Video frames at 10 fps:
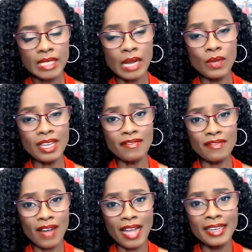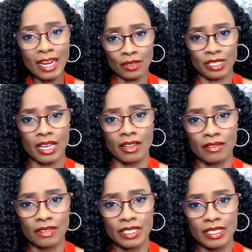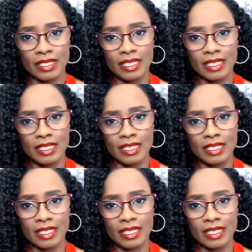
and we can find ourselves,